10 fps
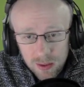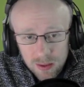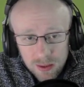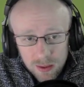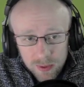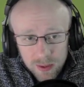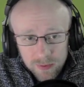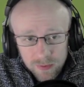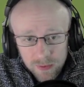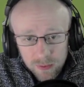So we're going to have to
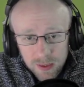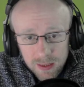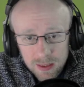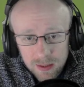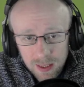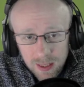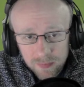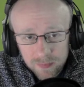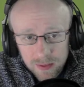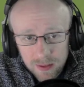field these to the left.